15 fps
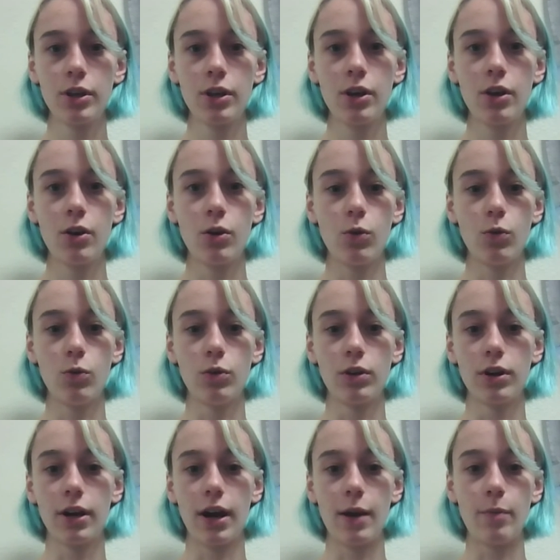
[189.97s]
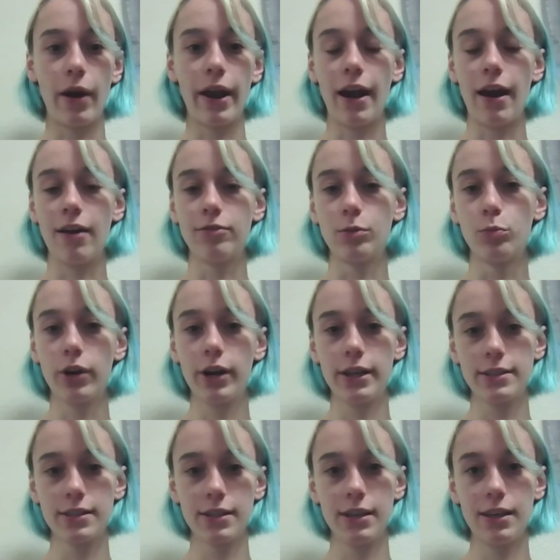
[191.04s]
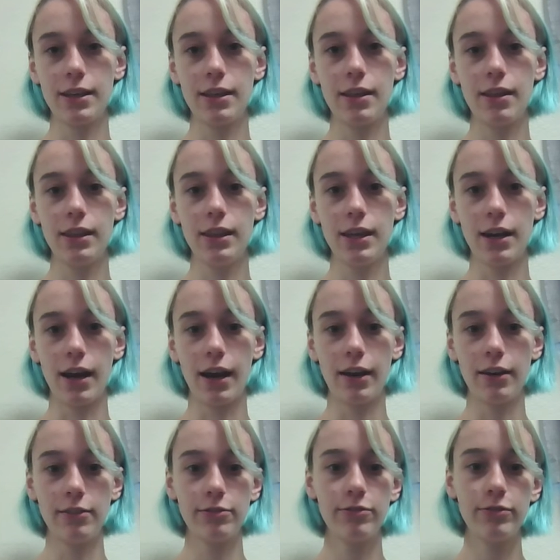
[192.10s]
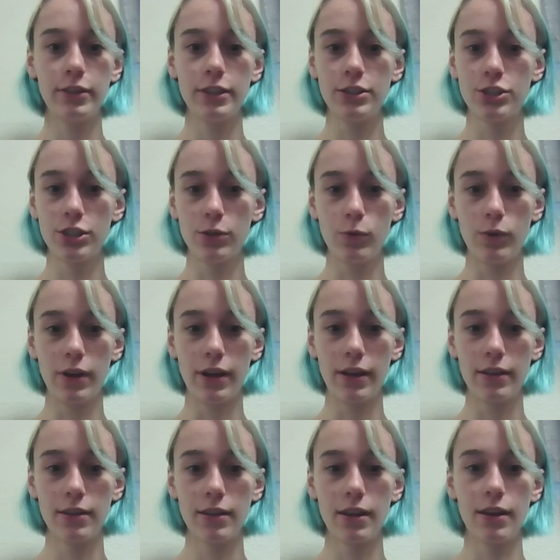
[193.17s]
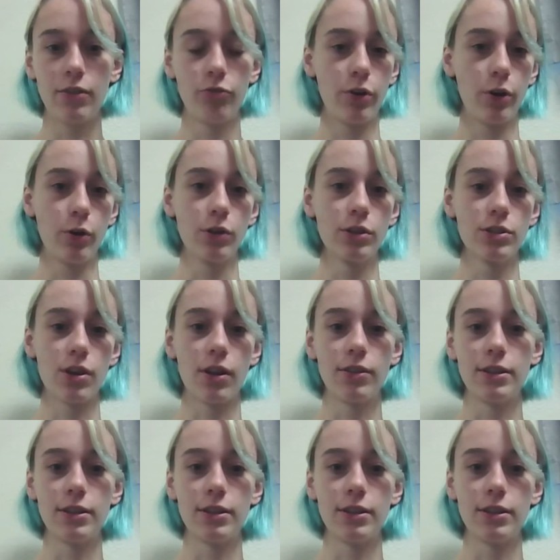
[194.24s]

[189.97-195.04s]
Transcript: or I might have a bracelet that I fidget with and focus on the